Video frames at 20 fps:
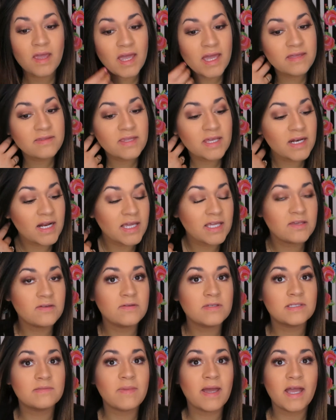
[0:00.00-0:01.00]
And then I
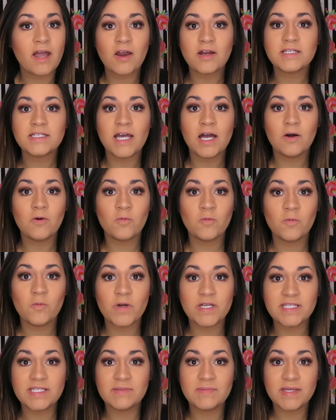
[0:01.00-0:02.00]
used my Ardell
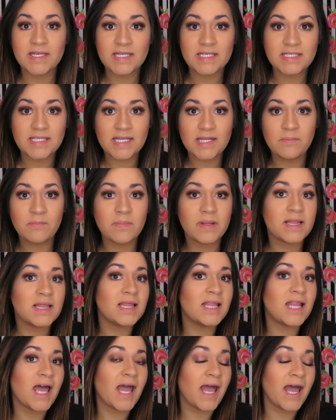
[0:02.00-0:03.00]
Wispies in
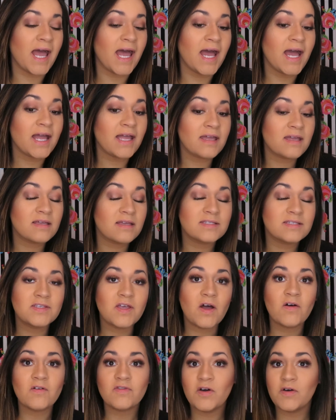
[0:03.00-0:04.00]
black.
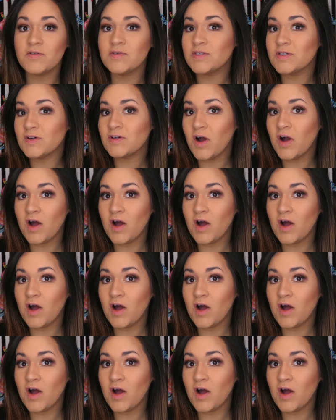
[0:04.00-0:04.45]
So those are